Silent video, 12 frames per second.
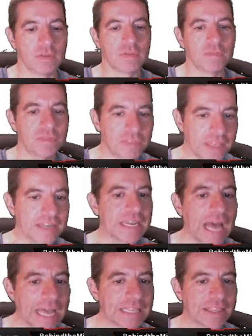
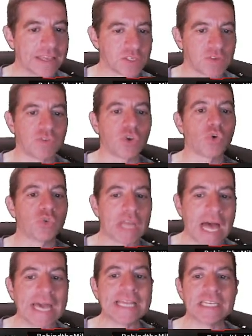9 things. If you go
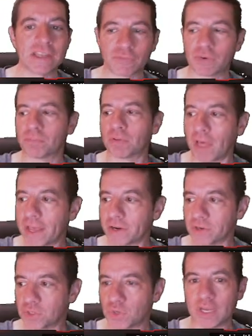9 different
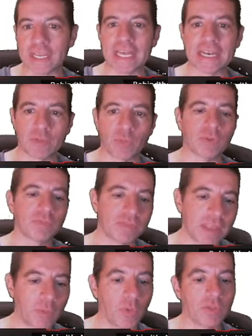players, you got to get
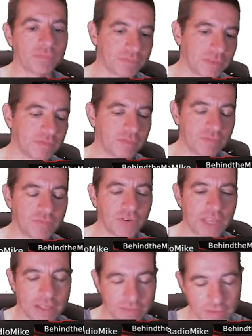
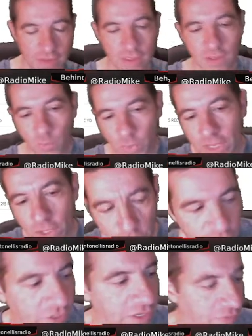forget. We can
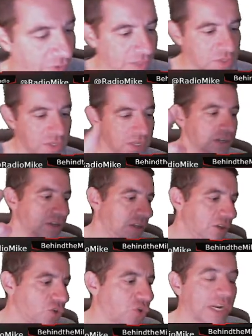include the defense.
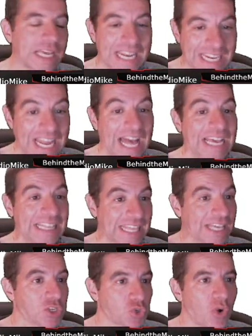You're trying to get 9
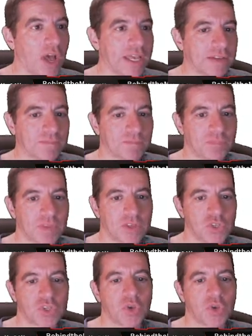things right, so